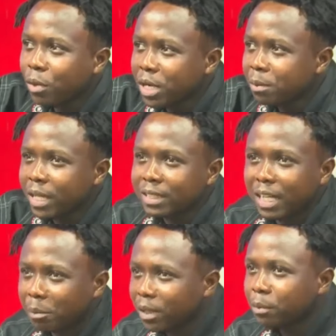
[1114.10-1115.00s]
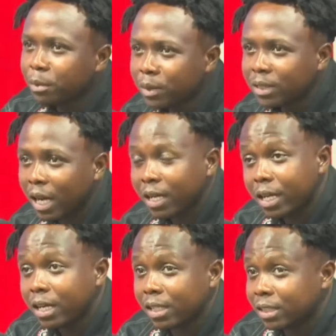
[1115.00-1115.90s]
omo ni bi nti amaye bibi sa
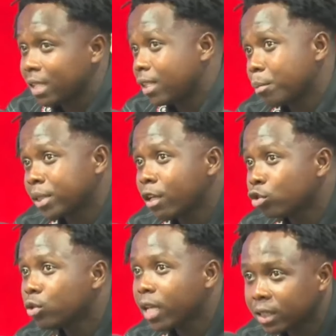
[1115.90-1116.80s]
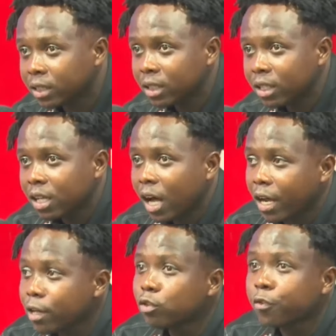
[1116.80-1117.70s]
and then sometimes say student
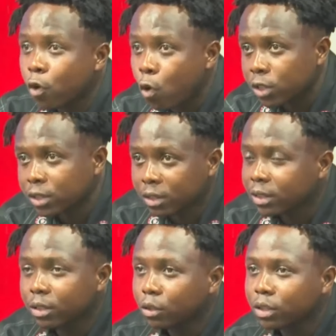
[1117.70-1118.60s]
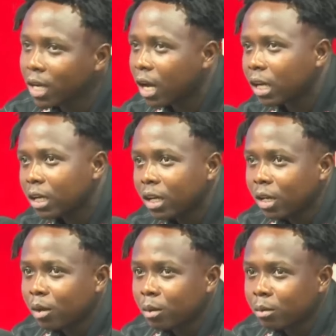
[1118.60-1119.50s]
I need to focus nti no na
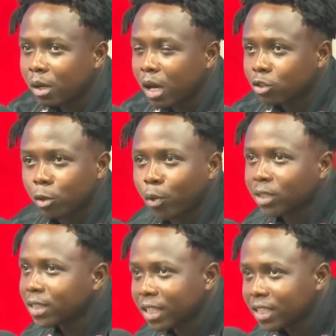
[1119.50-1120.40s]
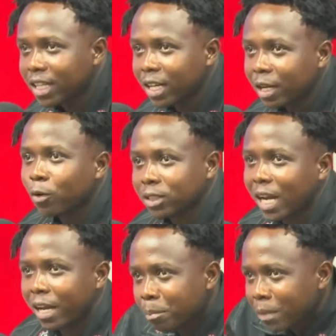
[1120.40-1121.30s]
support ne there it
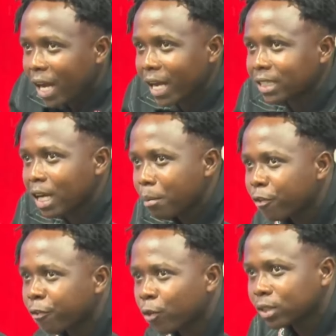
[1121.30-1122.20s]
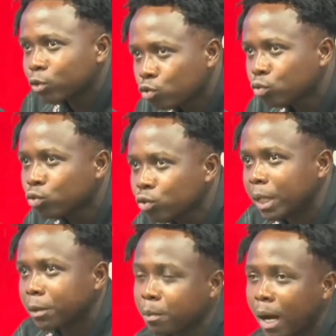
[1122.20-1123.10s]
was like me and kasana may force to
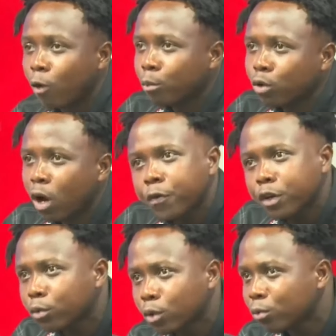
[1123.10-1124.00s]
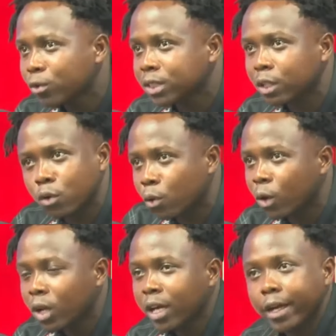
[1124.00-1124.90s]
do something but omo no dream no omo say
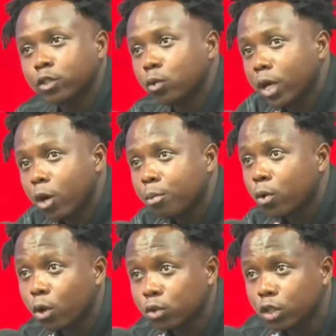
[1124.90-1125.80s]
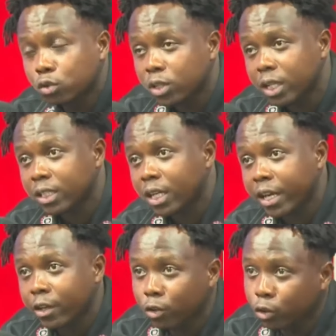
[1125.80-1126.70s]
no it won't help because you're a student
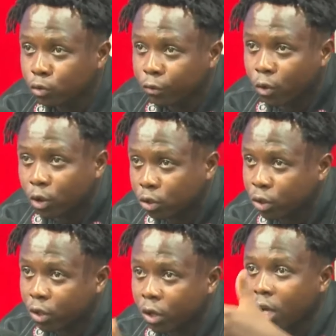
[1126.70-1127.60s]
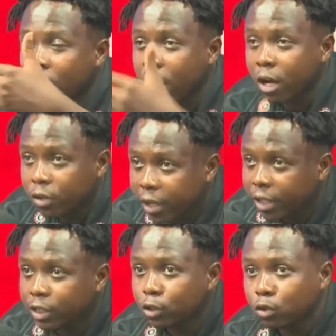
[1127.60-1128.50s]
and then you need to focus on your
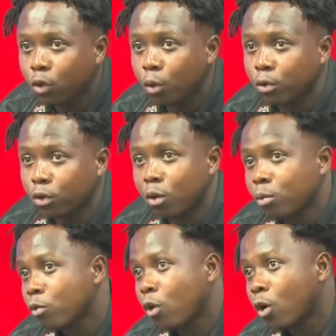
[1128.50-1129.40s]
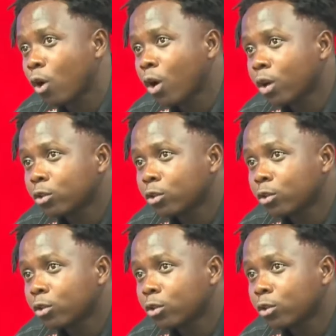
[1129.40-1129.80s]
education so omo no more